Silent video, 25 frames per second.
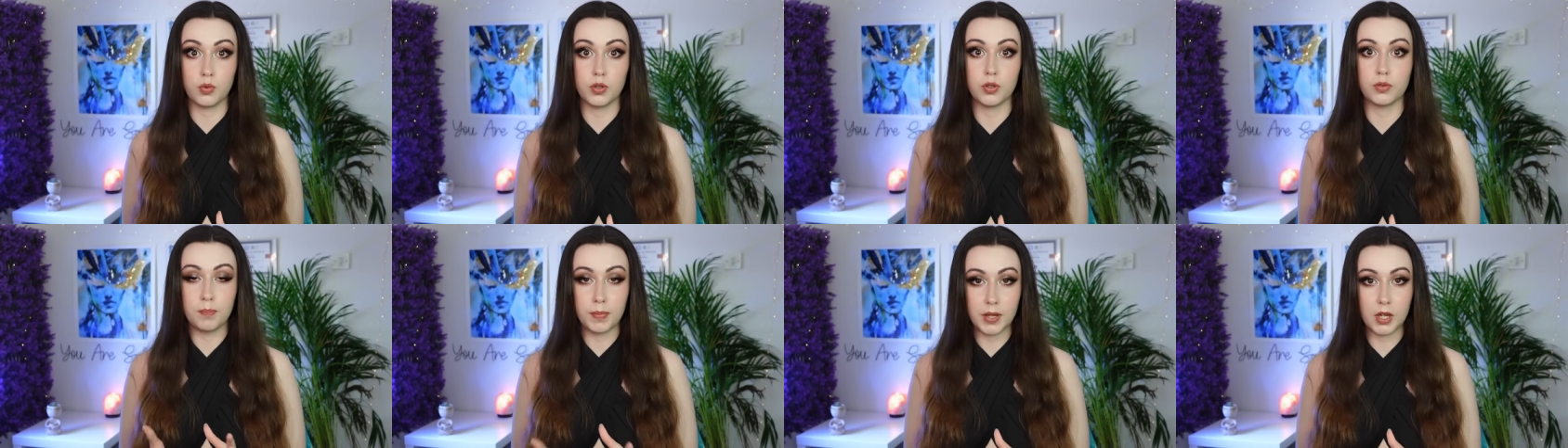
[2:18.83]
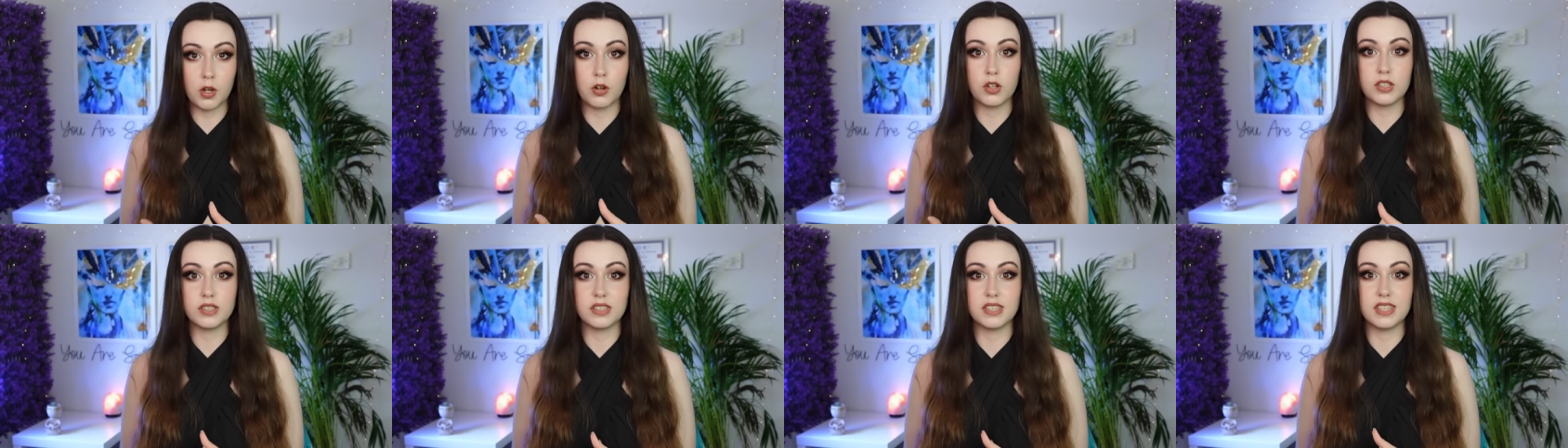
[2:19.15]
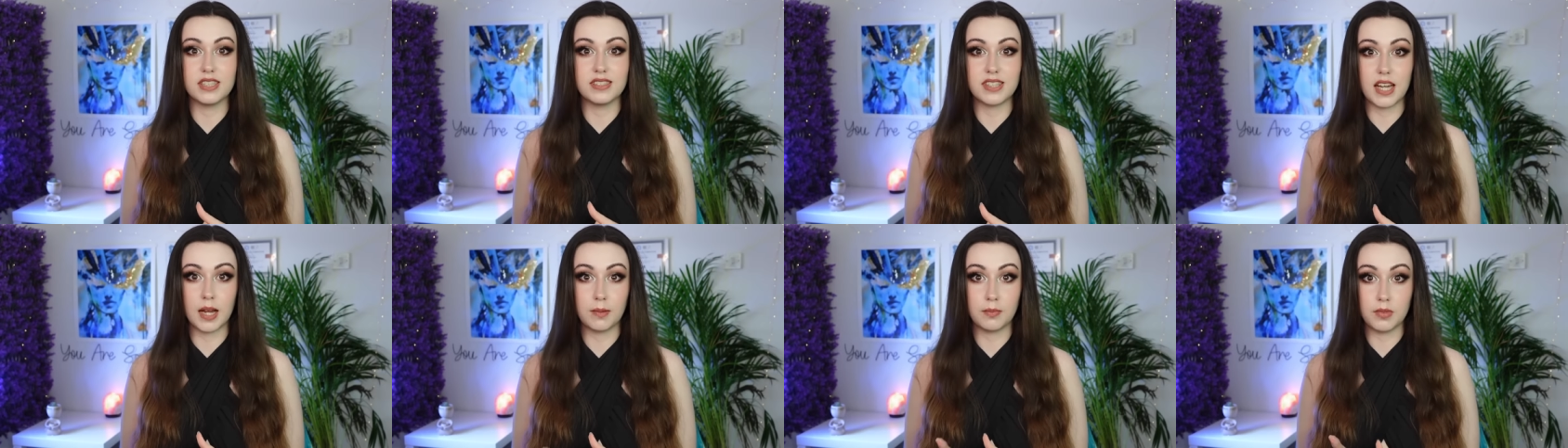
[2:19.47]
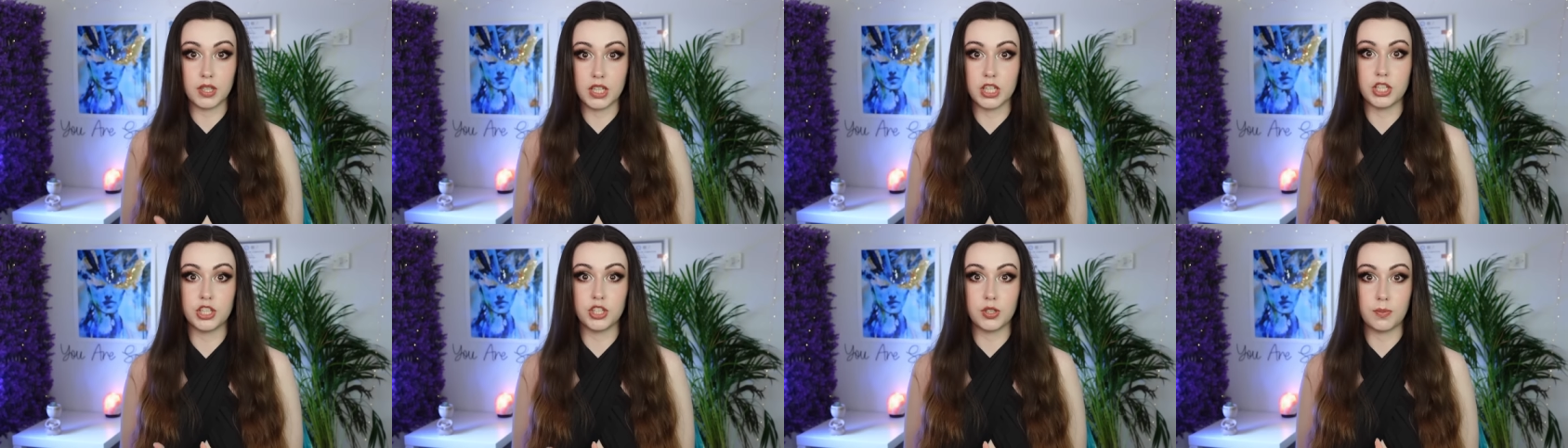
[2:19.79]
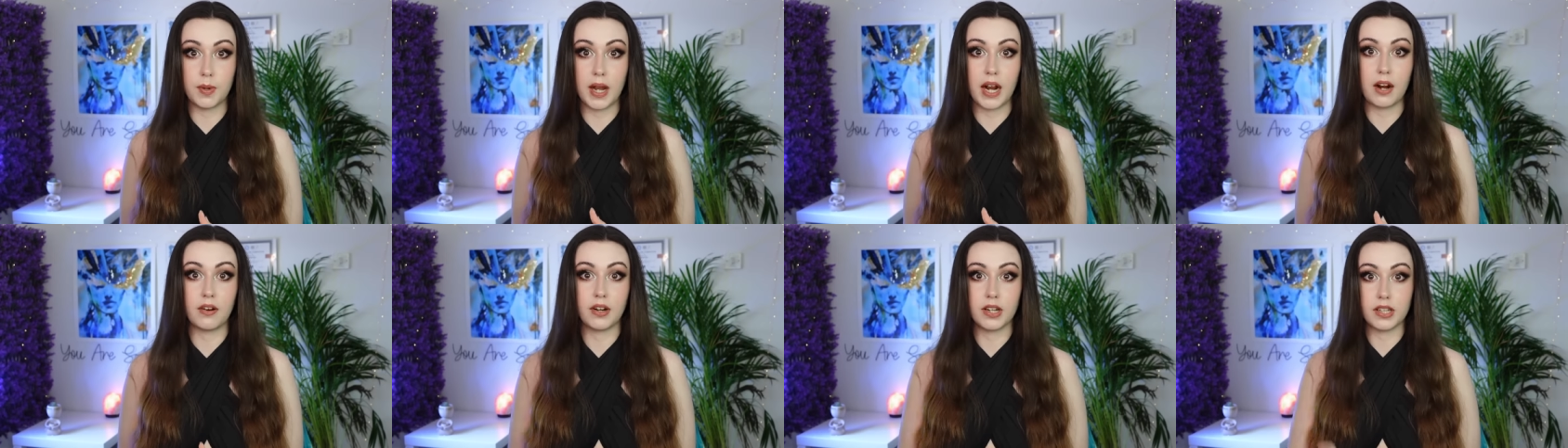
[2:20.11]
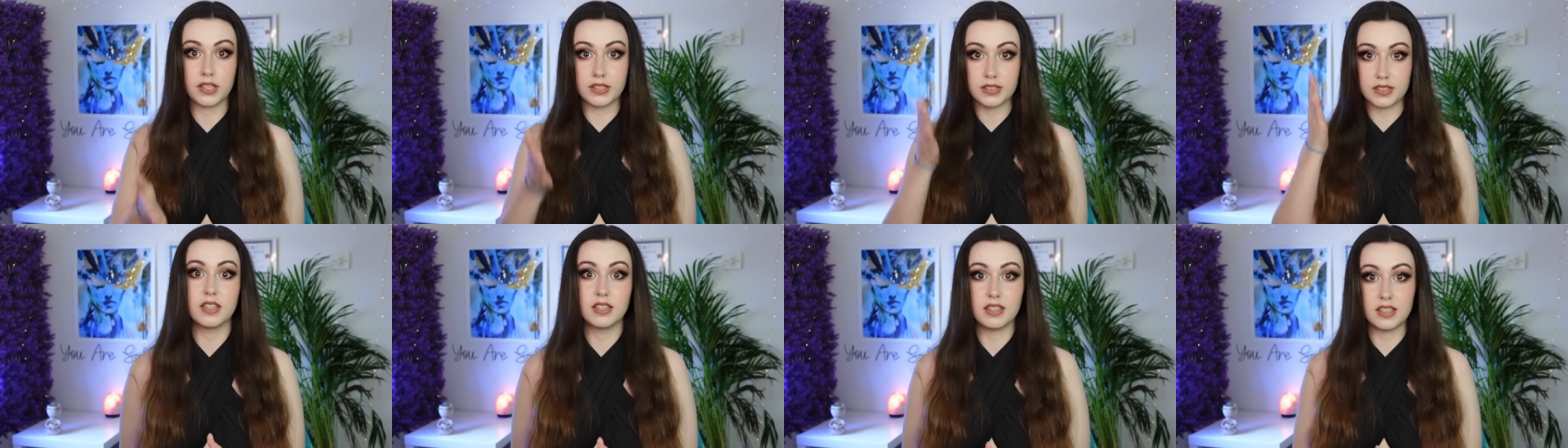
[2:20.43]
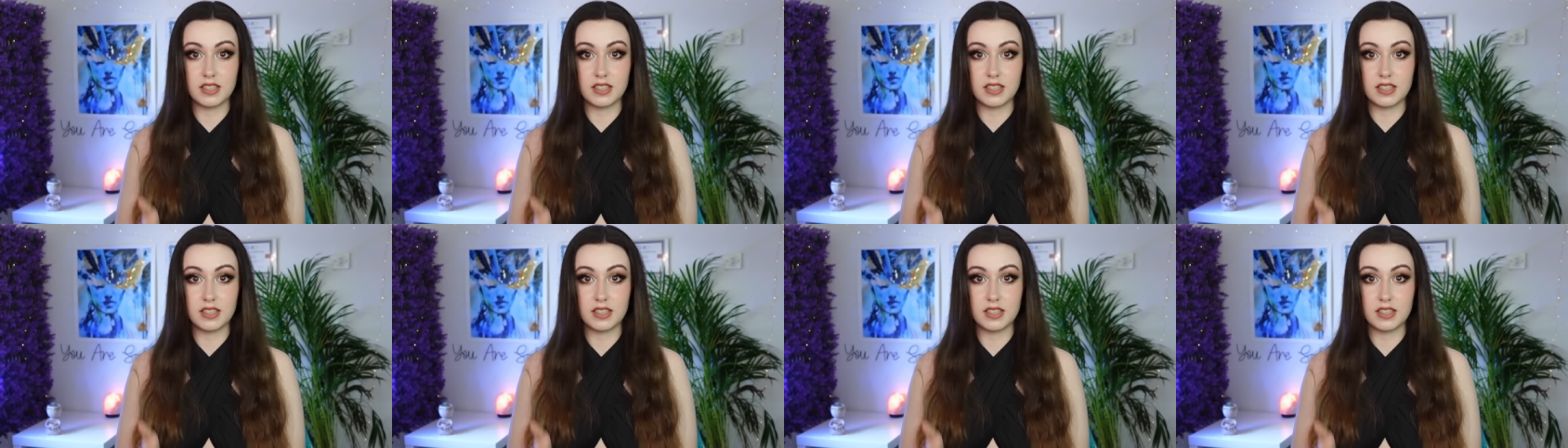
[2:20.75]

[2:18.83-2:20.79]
would, because these amnesia barriers,